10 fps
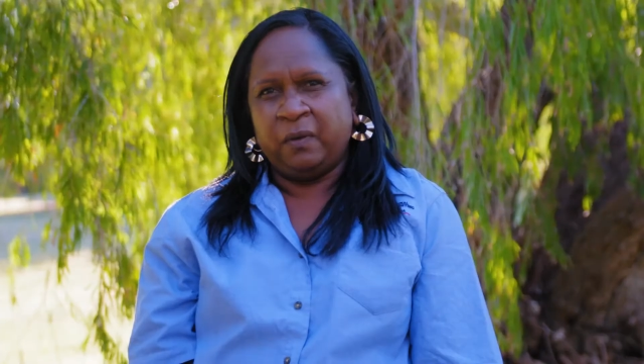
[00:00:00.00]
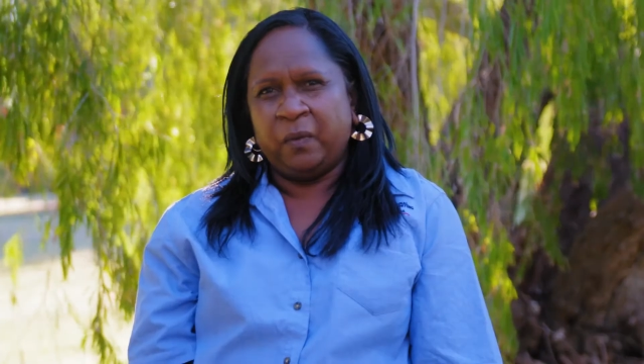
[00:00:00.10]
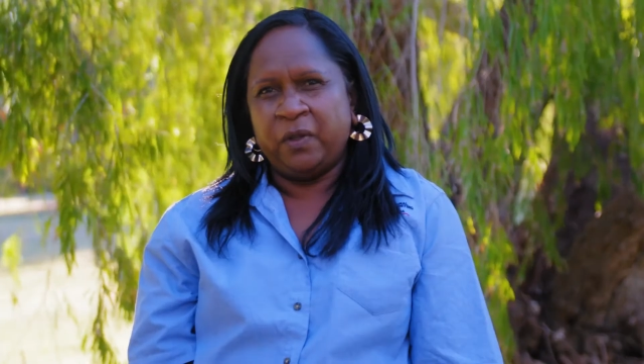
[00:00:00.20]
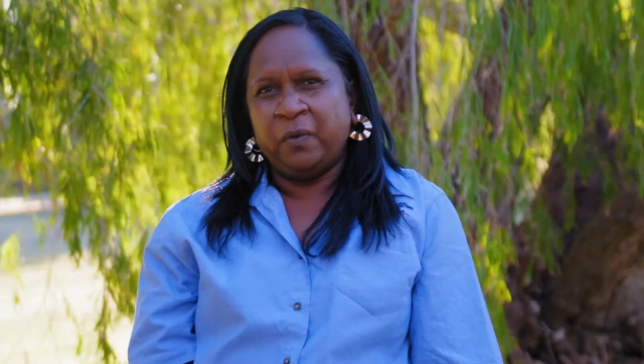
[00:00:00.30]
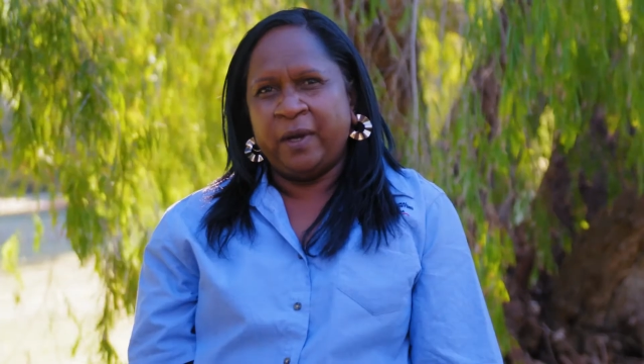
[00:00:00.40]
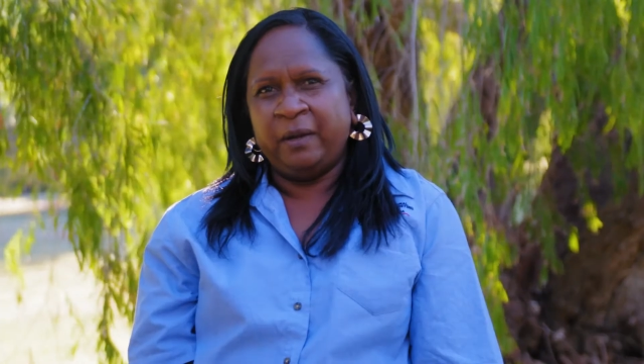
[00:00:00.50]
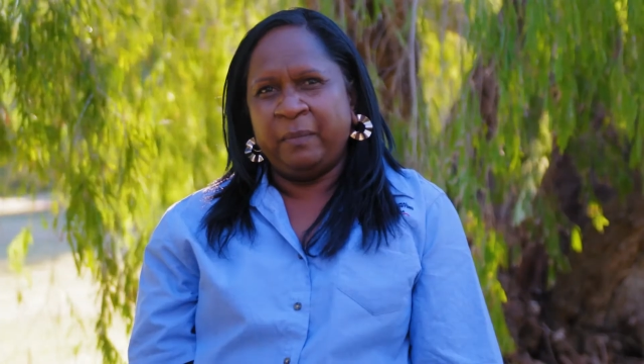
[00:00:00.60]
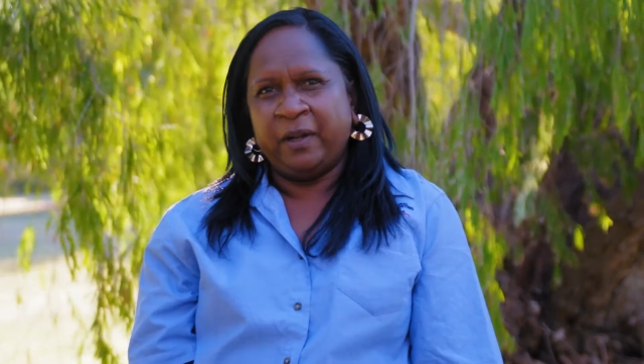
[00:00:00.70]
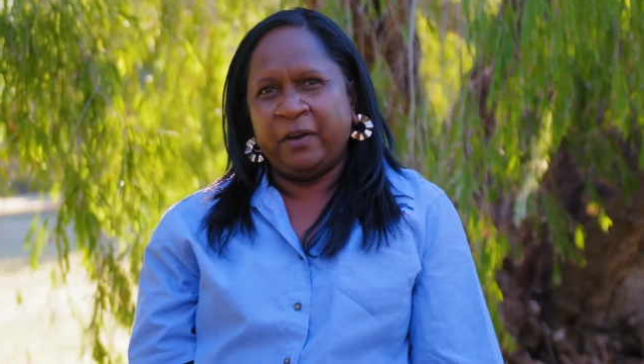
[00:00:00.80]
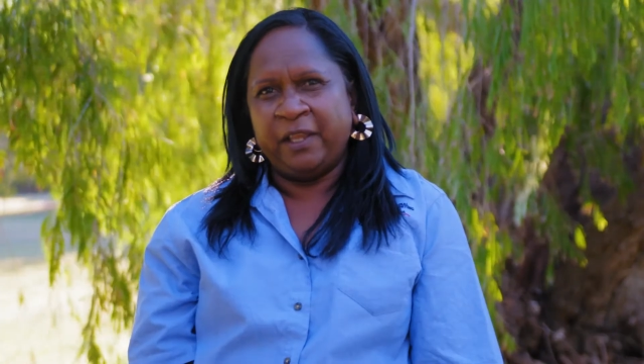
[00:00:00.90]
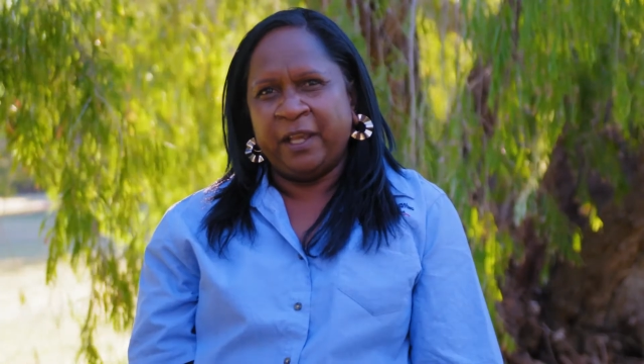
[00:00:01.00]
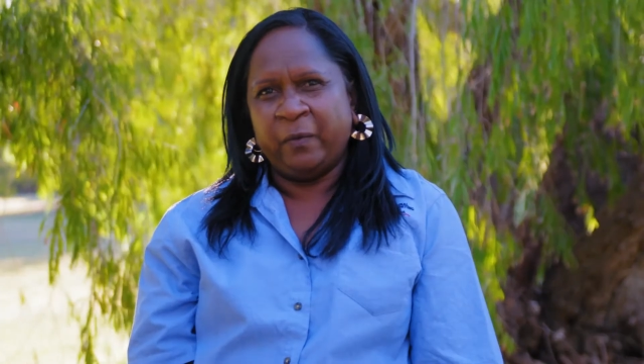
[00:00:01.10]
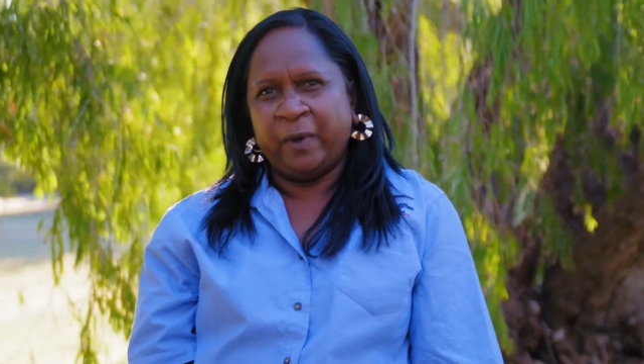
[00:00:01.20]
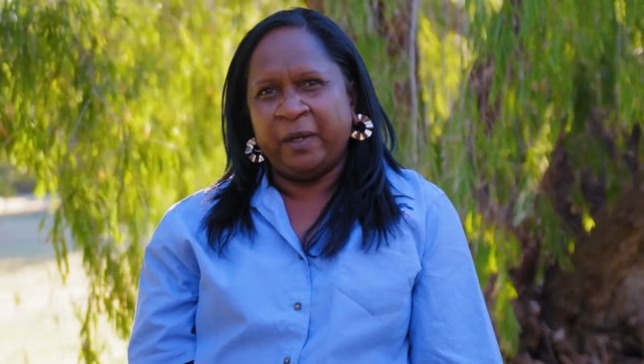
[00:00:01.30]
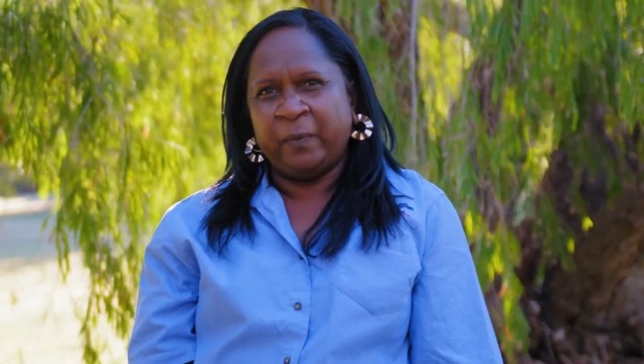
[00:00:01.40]
When you write them about on the
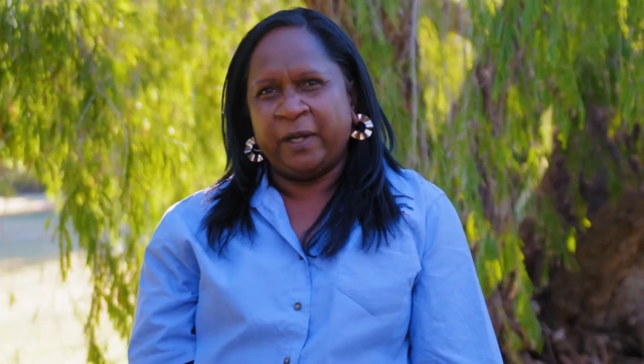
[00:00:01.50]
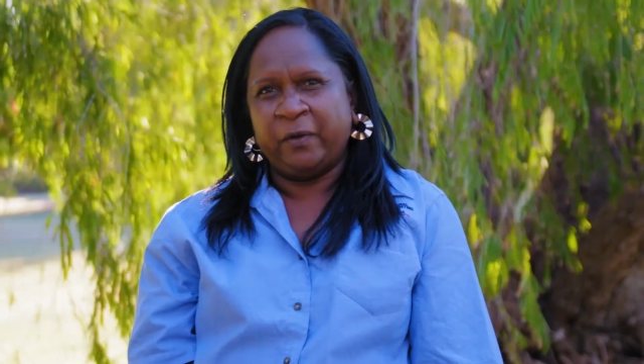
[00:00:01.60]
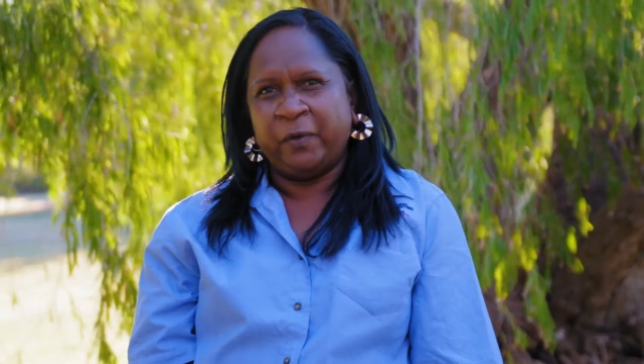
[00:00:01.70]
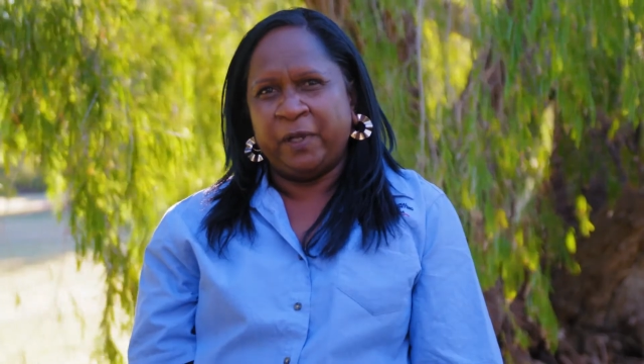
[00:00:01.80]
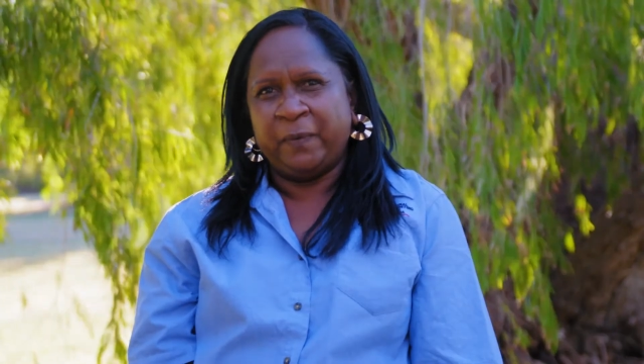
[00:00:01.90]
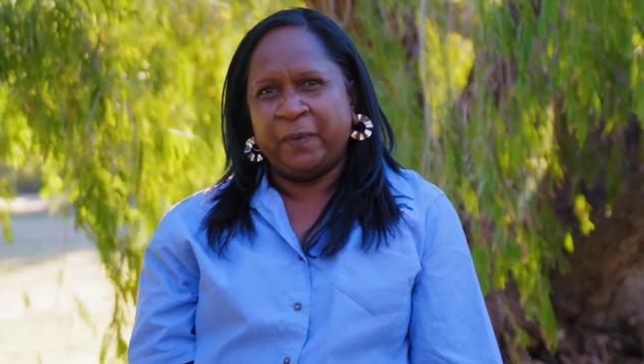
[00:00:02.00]
white one or green